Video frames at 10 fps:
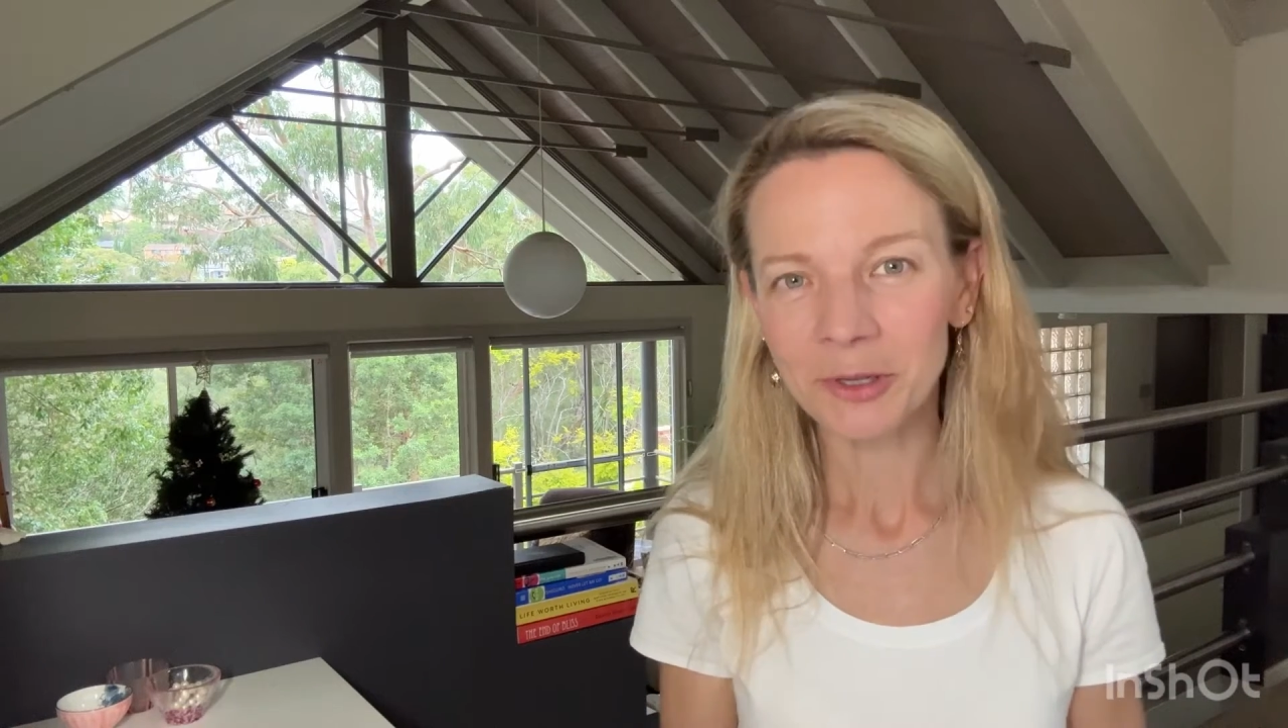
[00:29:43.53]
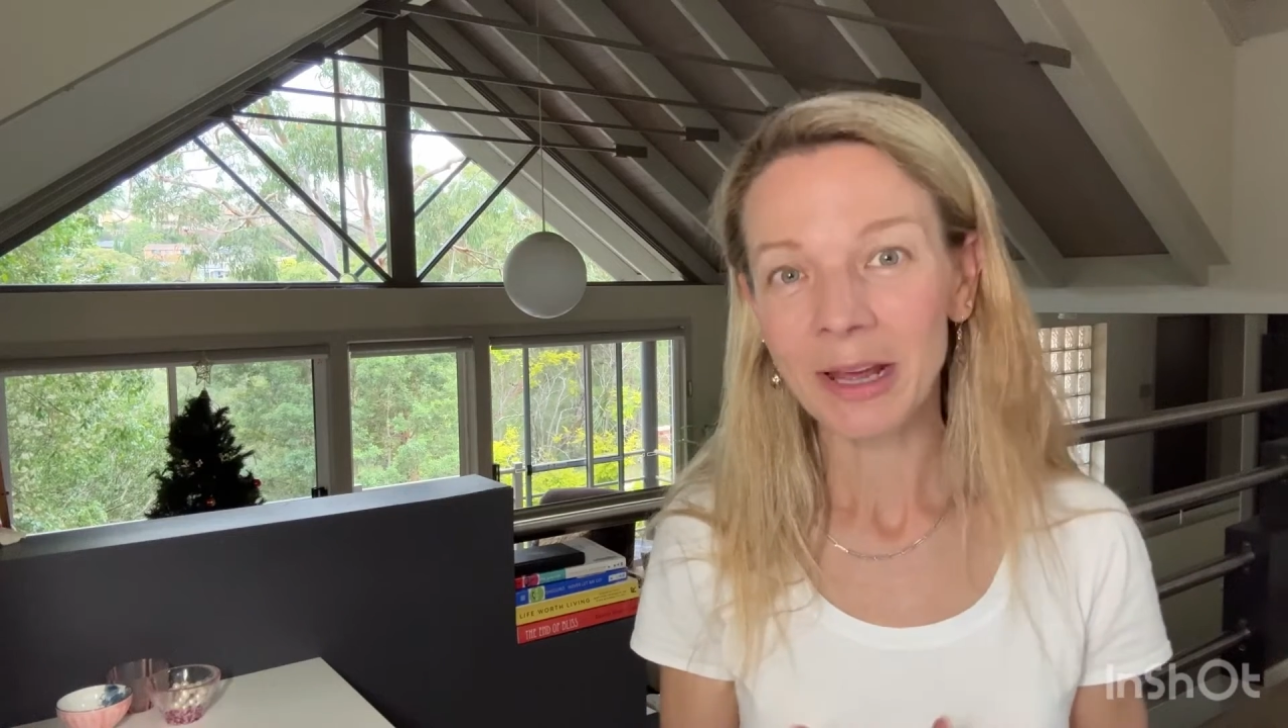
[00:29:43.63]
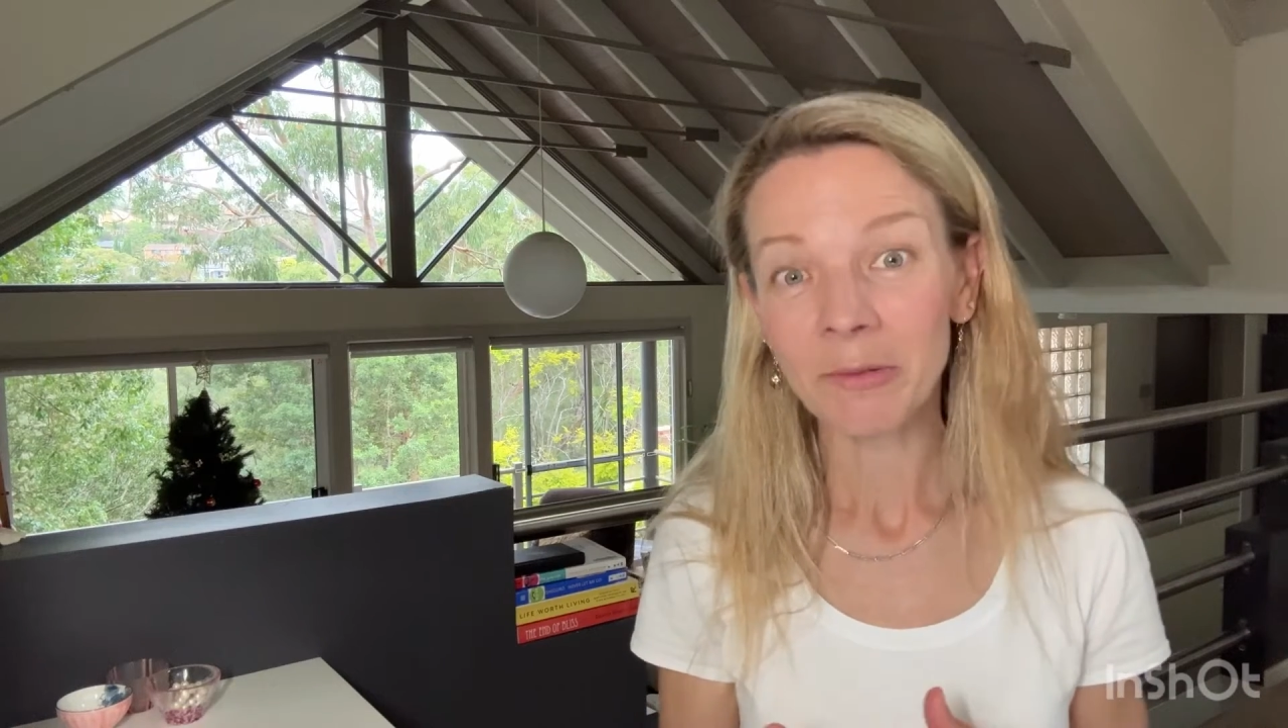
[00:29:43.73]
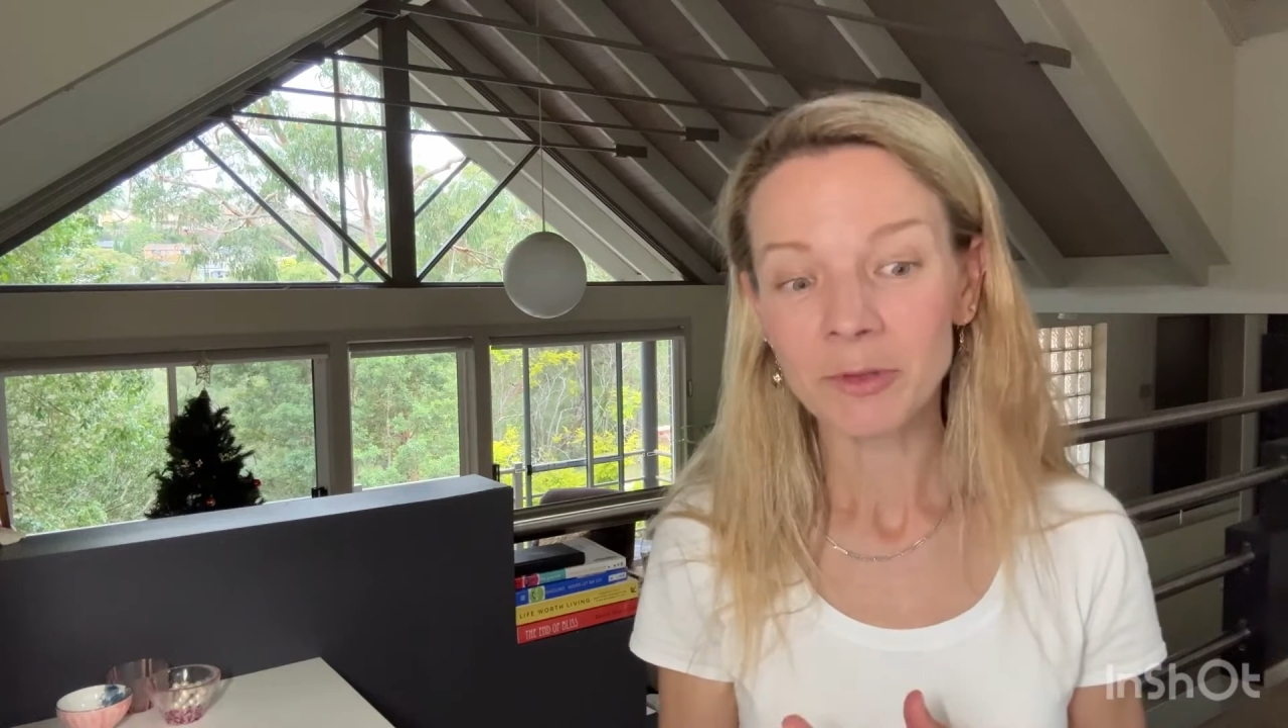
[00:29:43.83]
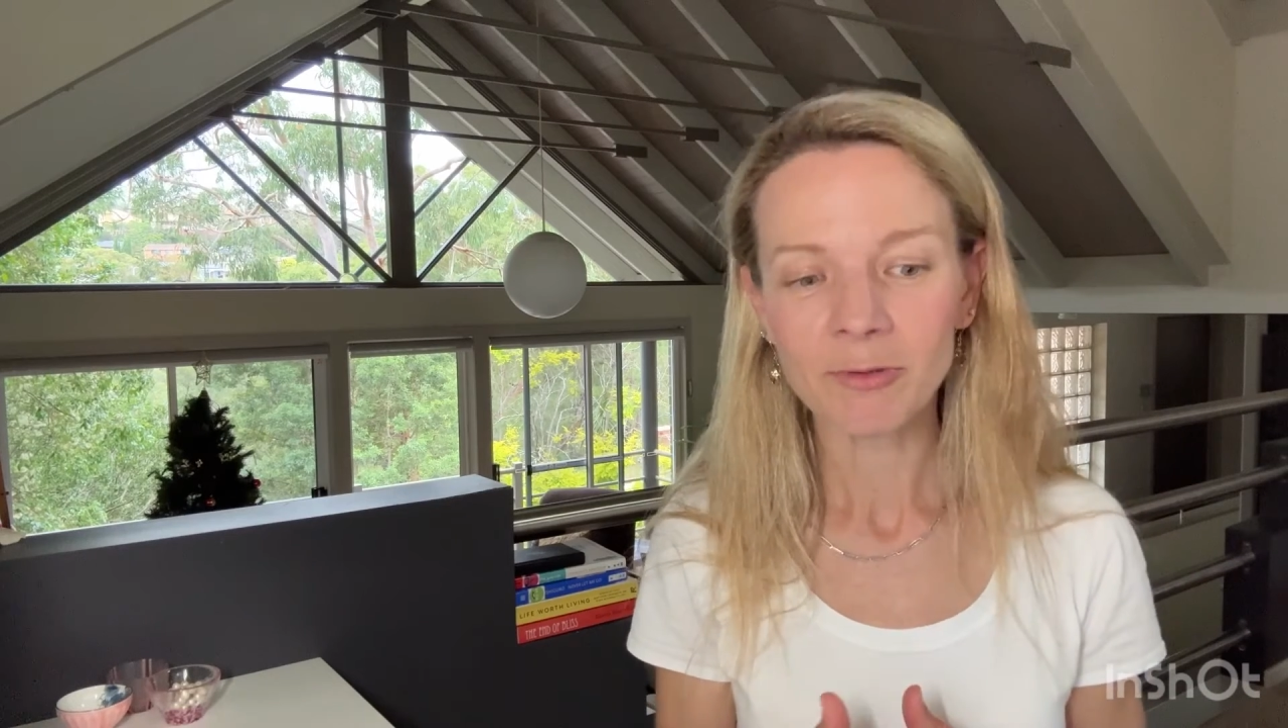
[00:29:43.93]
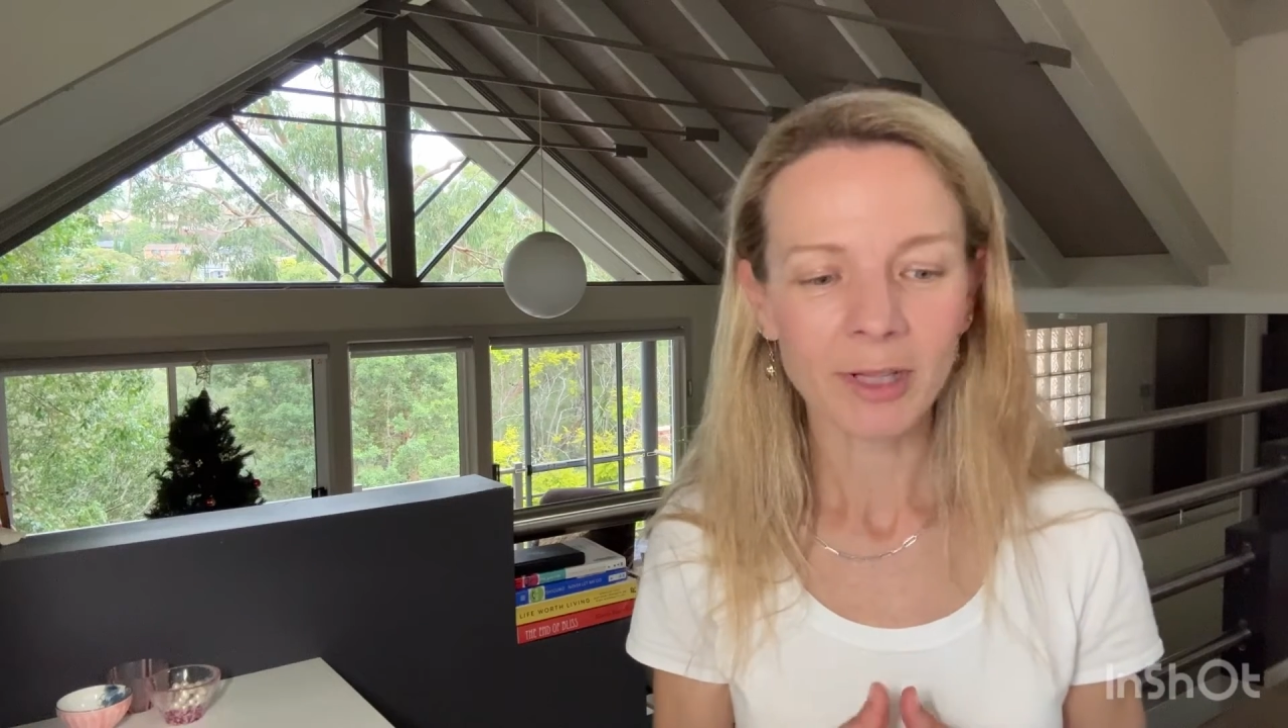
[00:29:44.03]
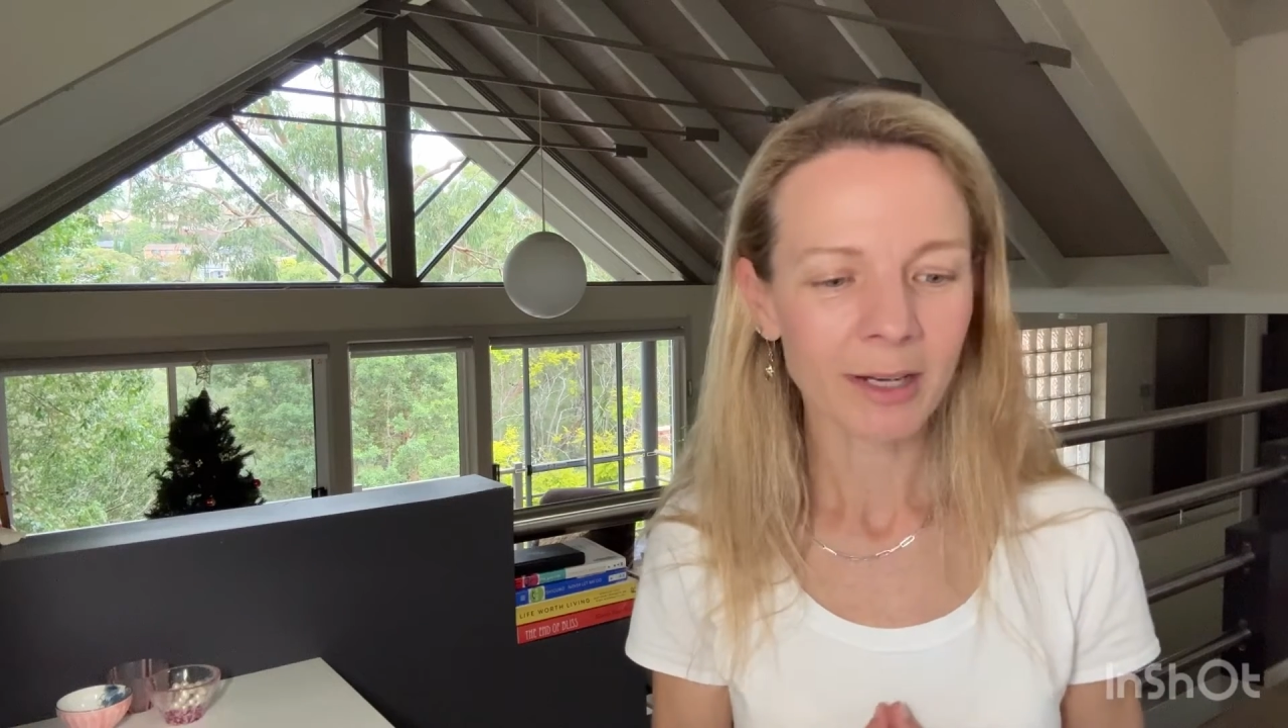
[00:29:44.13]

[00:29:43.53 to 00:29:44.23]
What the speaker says: that was really